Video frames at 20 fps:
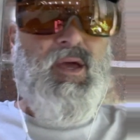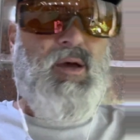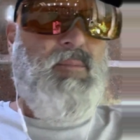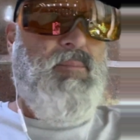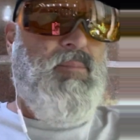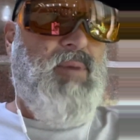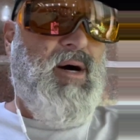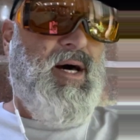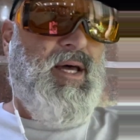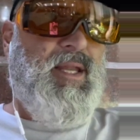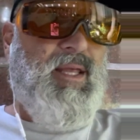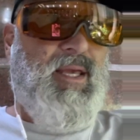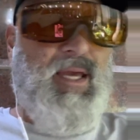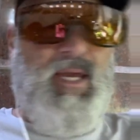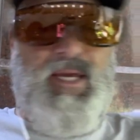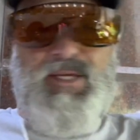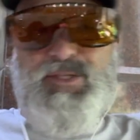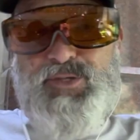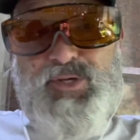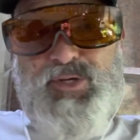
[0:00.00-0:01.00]
But
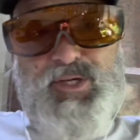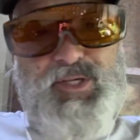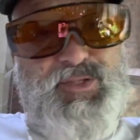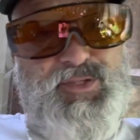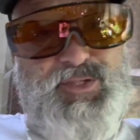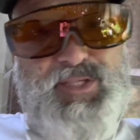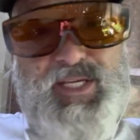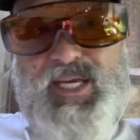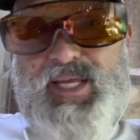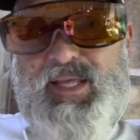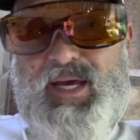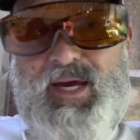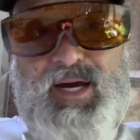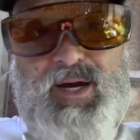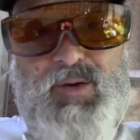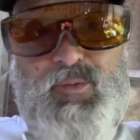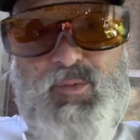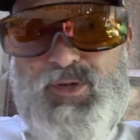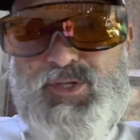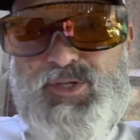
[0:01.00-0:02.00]
as you can see,
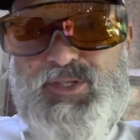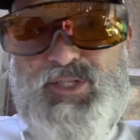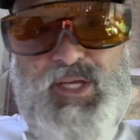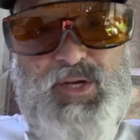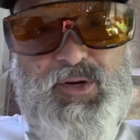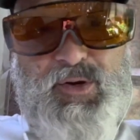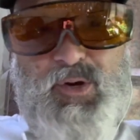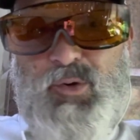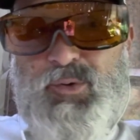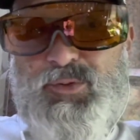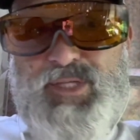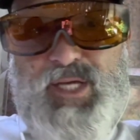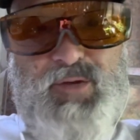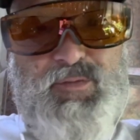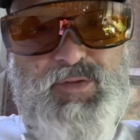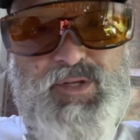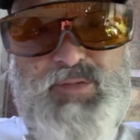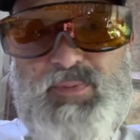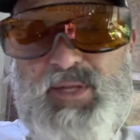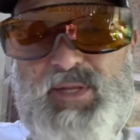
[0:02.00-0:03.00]
we're staying at a hotel,
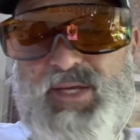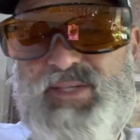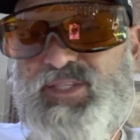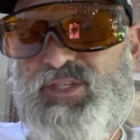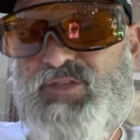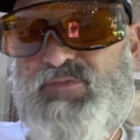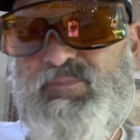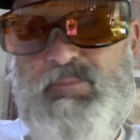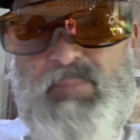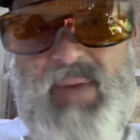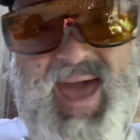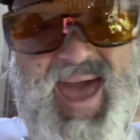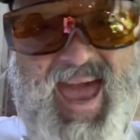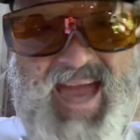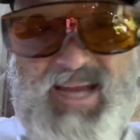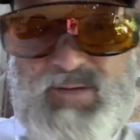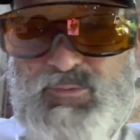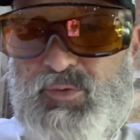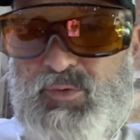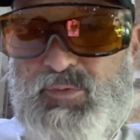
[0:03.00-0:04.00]
and this place is
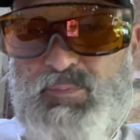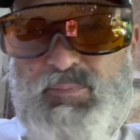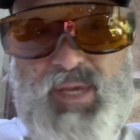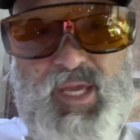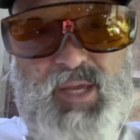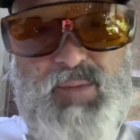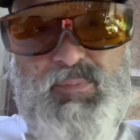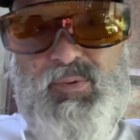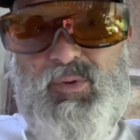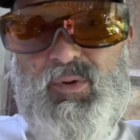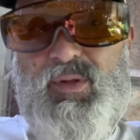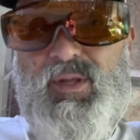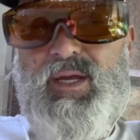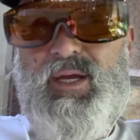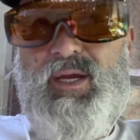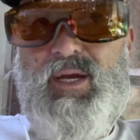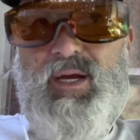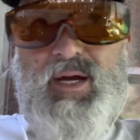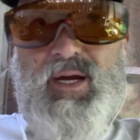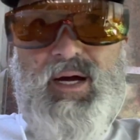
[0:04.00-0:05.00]
packed with people.
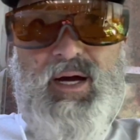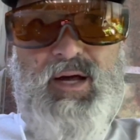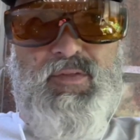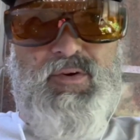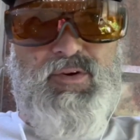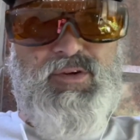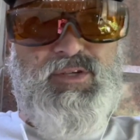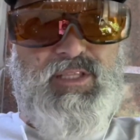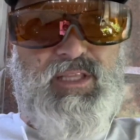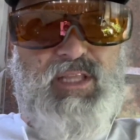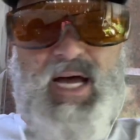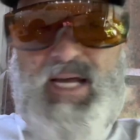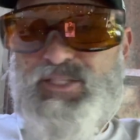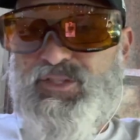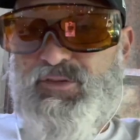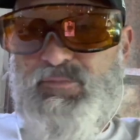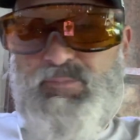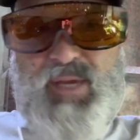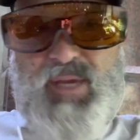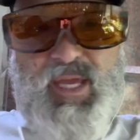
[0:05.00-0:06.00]
There's lots
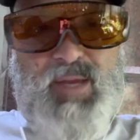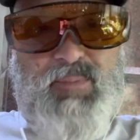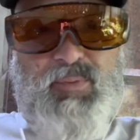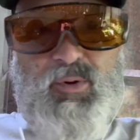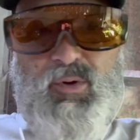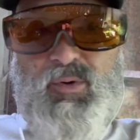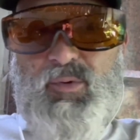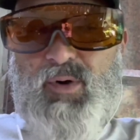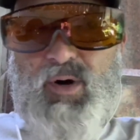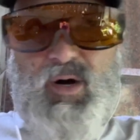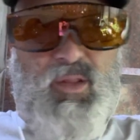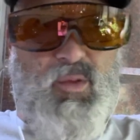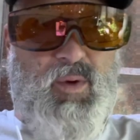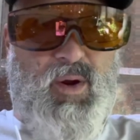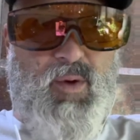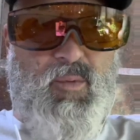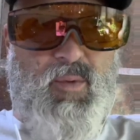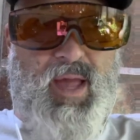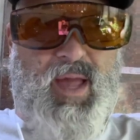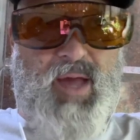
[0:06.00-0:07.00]
of people all the way
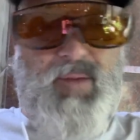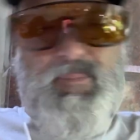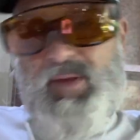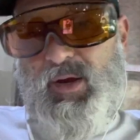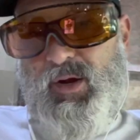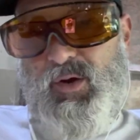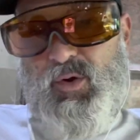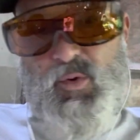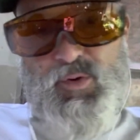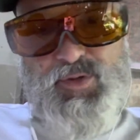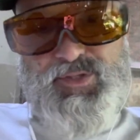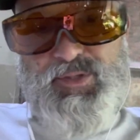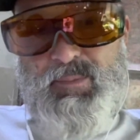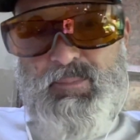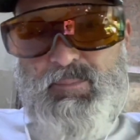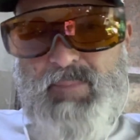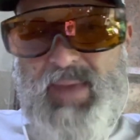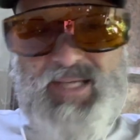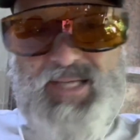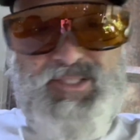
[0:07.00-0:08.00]
around. Of course,
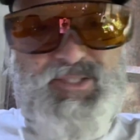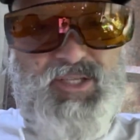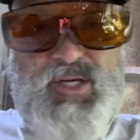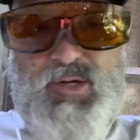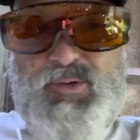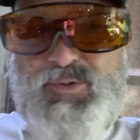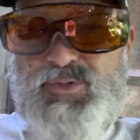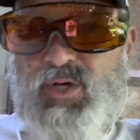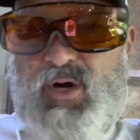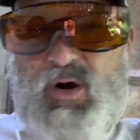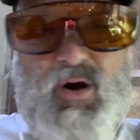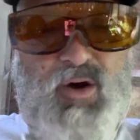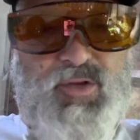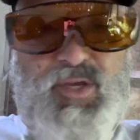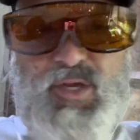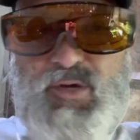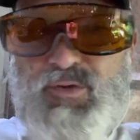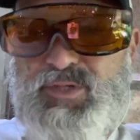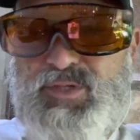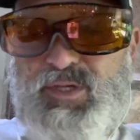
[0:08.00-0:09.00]
Mexico's all
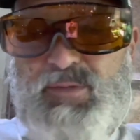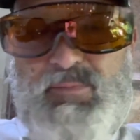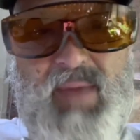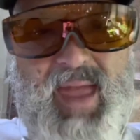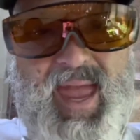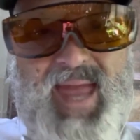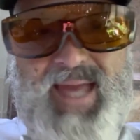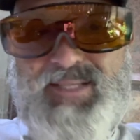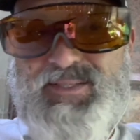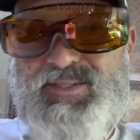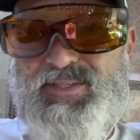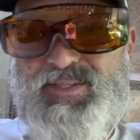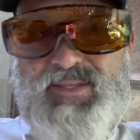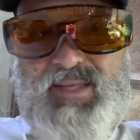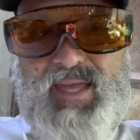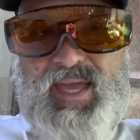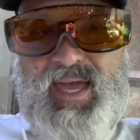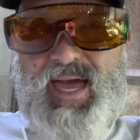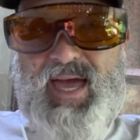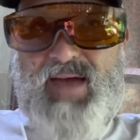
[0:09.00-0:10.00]
using masks.
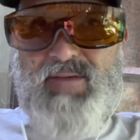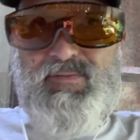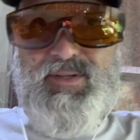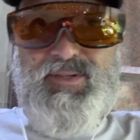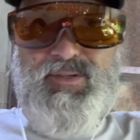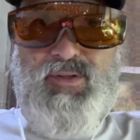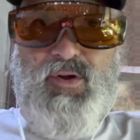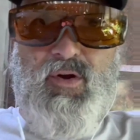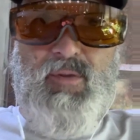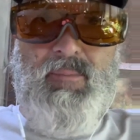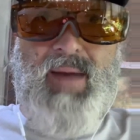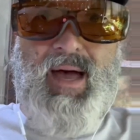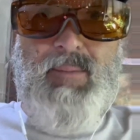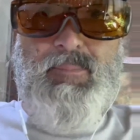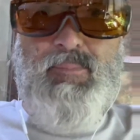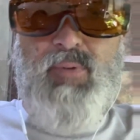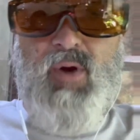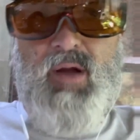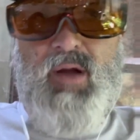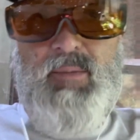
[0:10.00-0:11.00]
They haven't. They're about
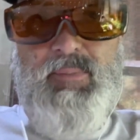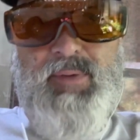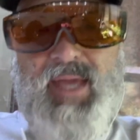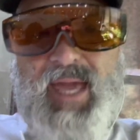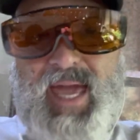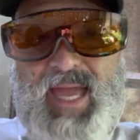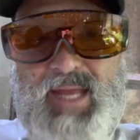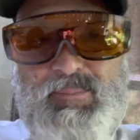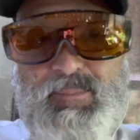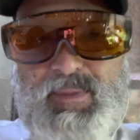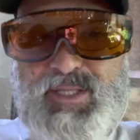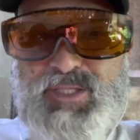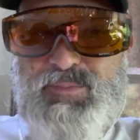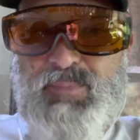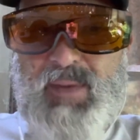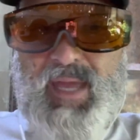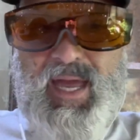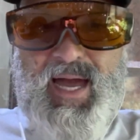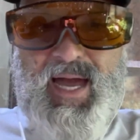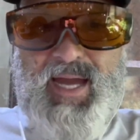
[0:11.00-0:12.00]
probably 8 months
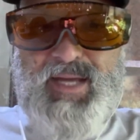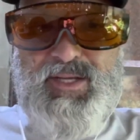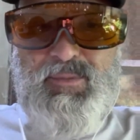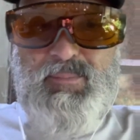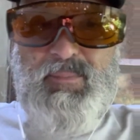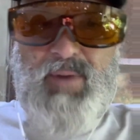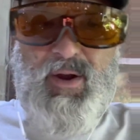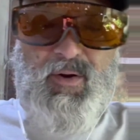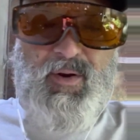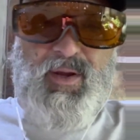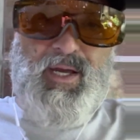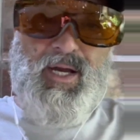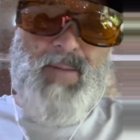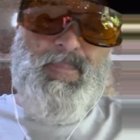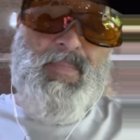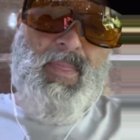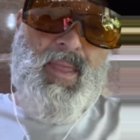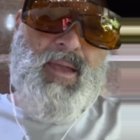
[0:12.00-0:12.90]
behind America.